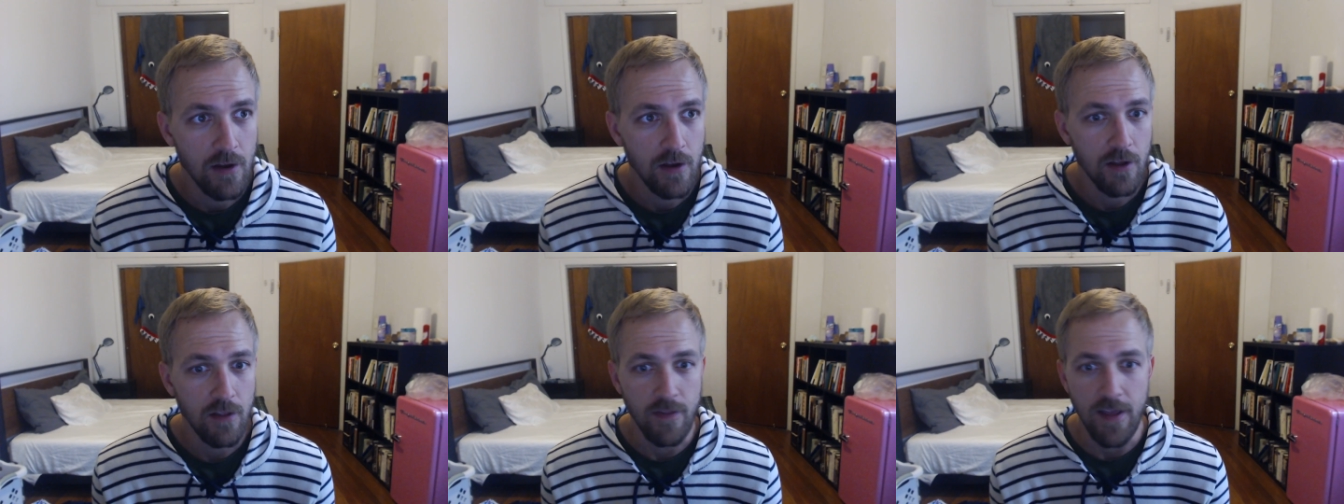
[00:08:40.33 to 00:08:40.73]

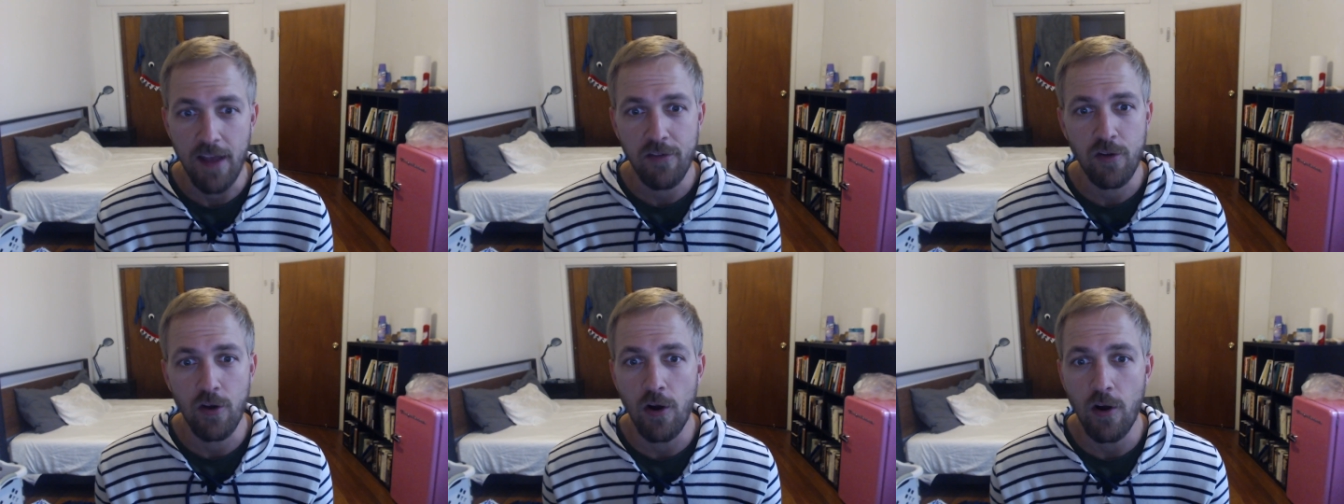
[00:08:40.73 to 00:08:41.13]

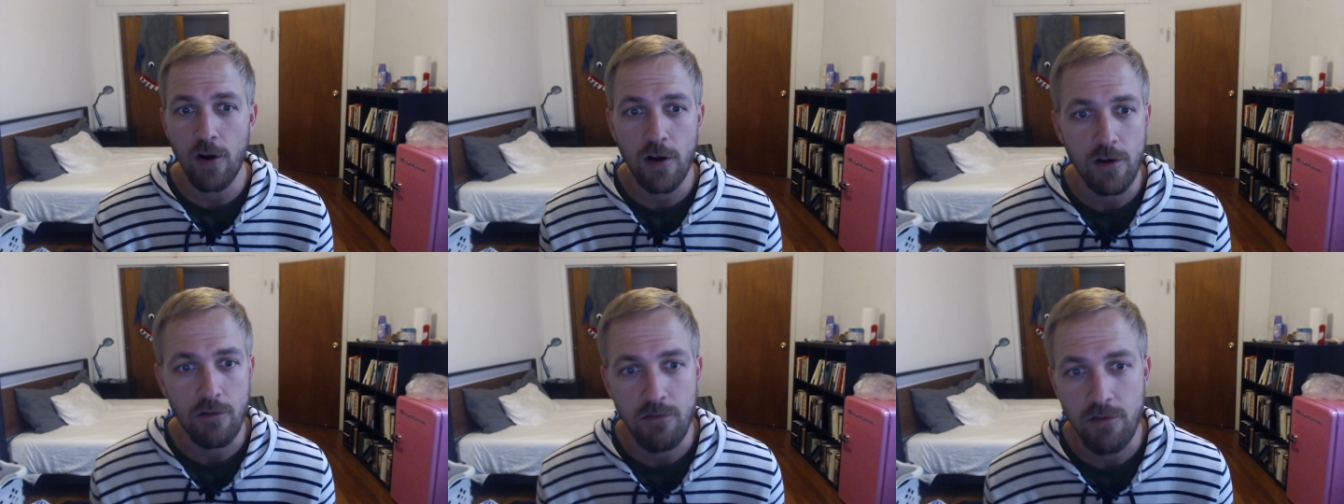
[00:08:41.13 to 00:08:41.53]

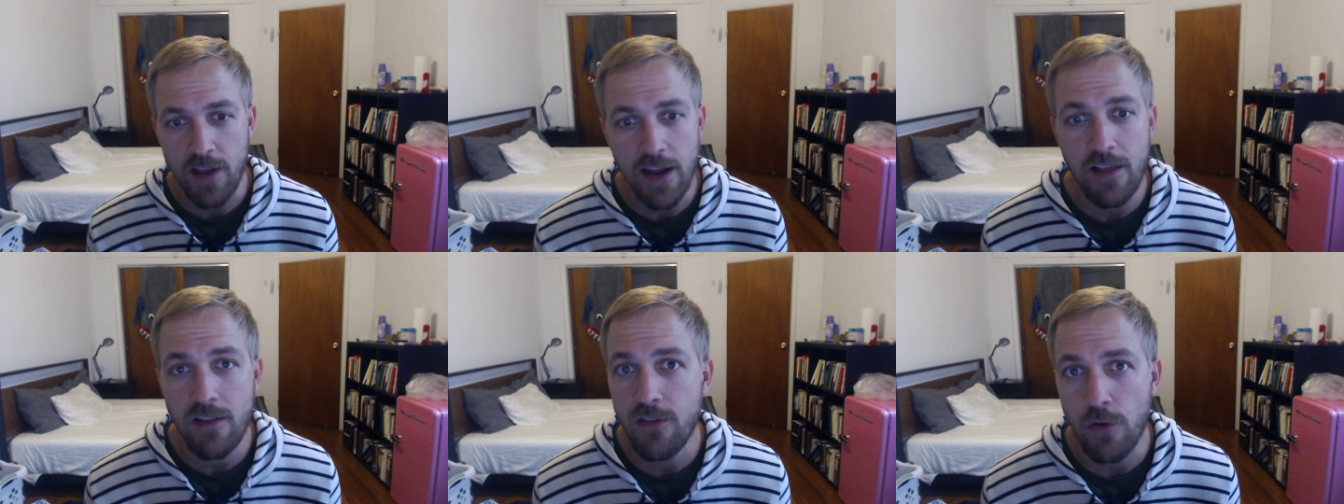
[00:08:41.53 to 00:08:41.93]
NASCAR,
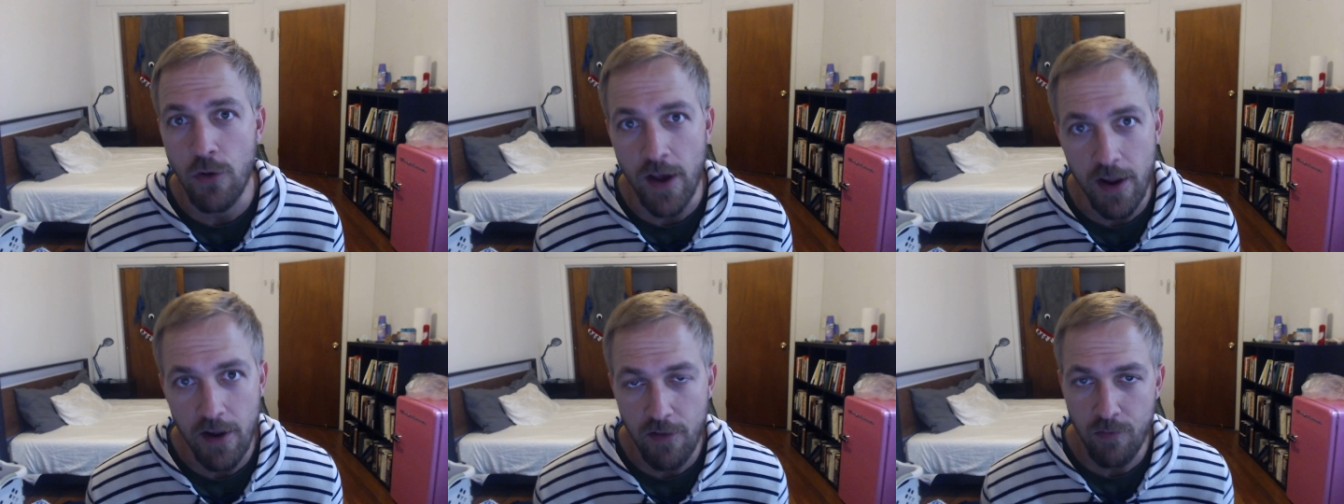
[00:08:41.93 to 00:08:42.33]
get into it.